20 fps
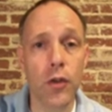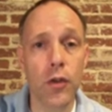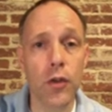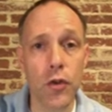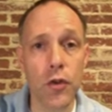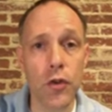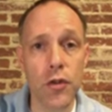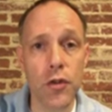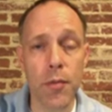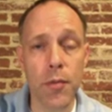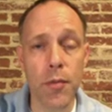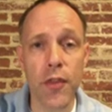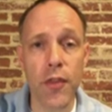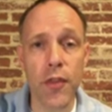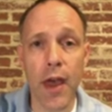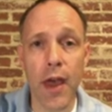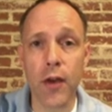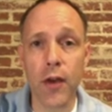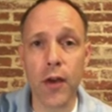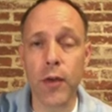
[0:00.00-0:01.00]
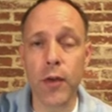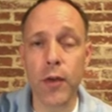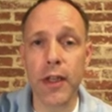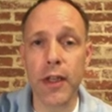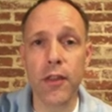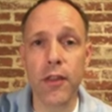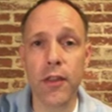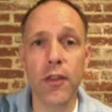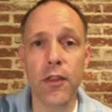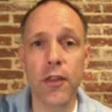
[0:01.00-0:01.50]
Use the
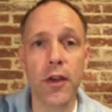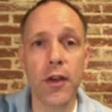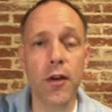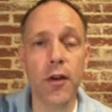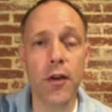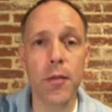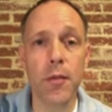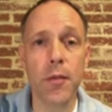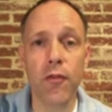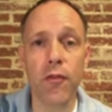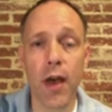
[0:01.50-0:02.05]
Pythagorean theorem